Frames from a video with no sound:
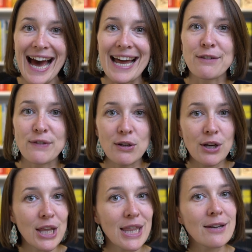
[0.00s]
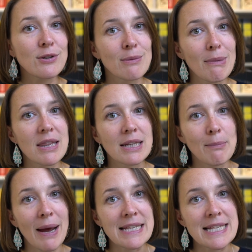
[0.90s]
And if you look at that on a monthly
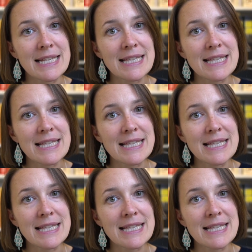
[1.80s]
basis,